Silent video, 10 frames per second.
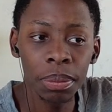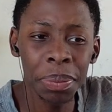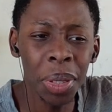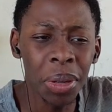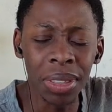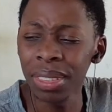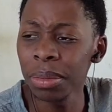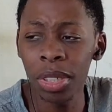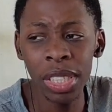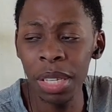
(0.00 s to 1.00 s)
Pause.
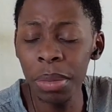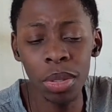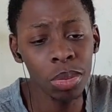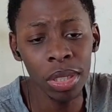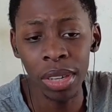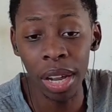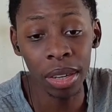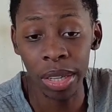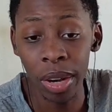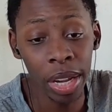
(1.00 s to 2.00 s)
Her name is weird. I
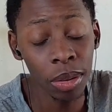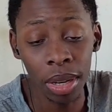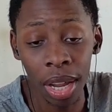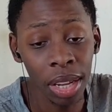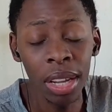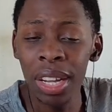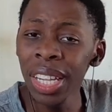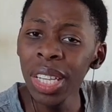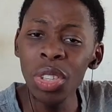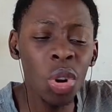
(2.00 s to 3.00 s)
don't I ain't gonna lie.
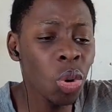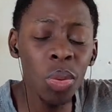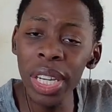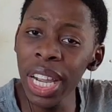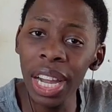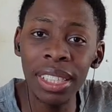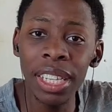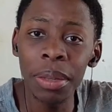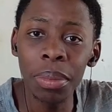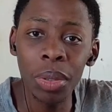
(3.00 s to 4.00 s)
You already got
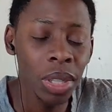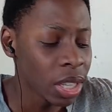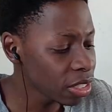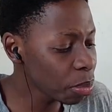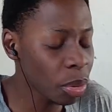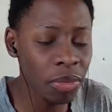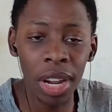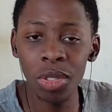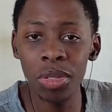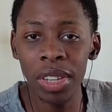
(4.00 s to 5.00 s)
tip, bro. She
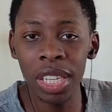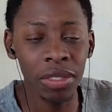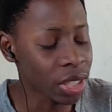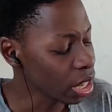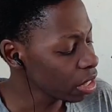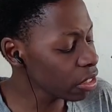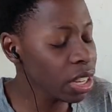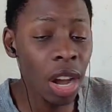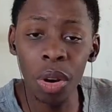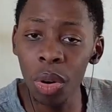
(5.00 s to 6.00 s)
provides you with anything. She
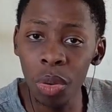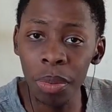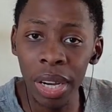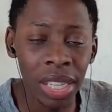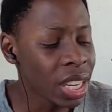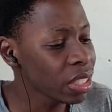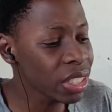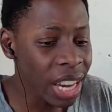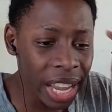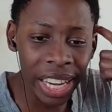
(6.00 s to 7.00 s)
got her own money.
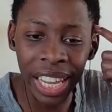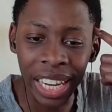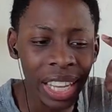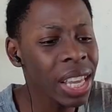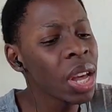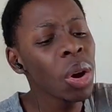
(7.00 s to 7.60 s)
She not a headache.